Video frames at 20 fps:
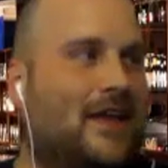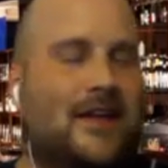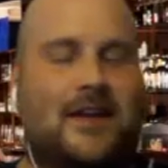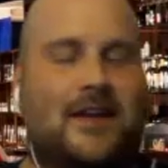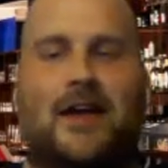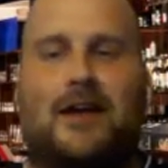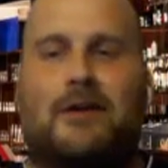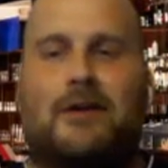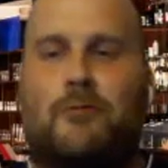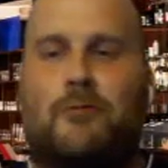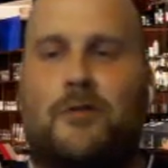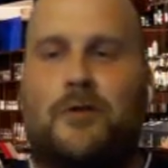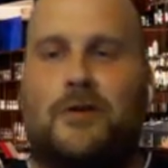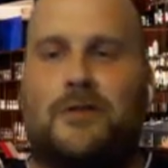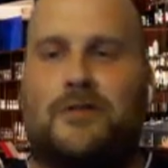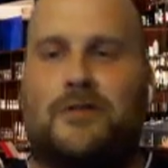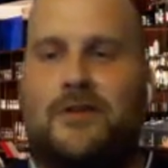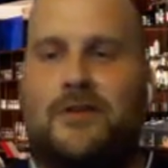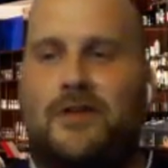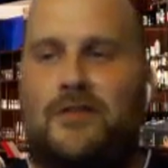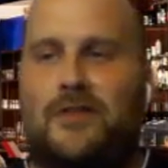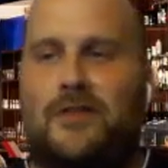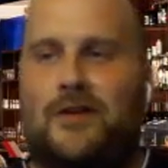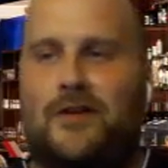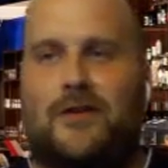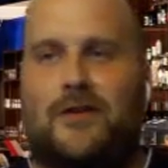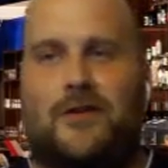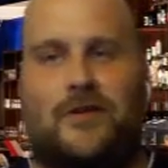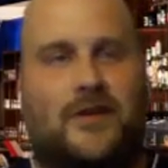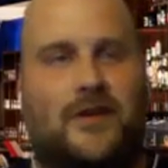and I worked in the
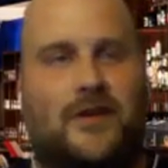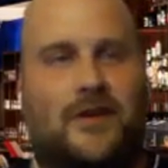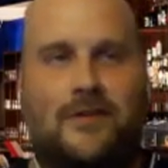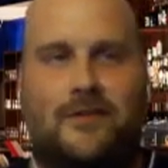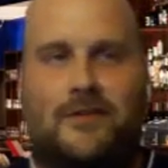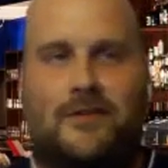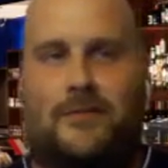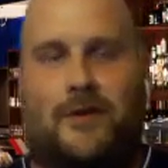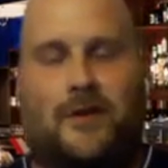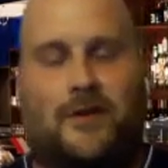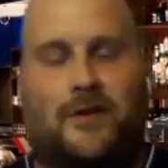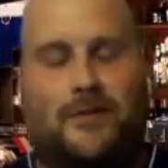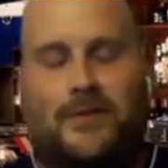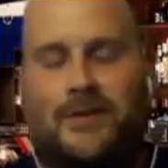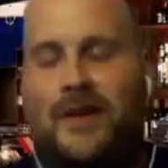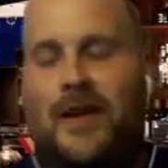cooking department.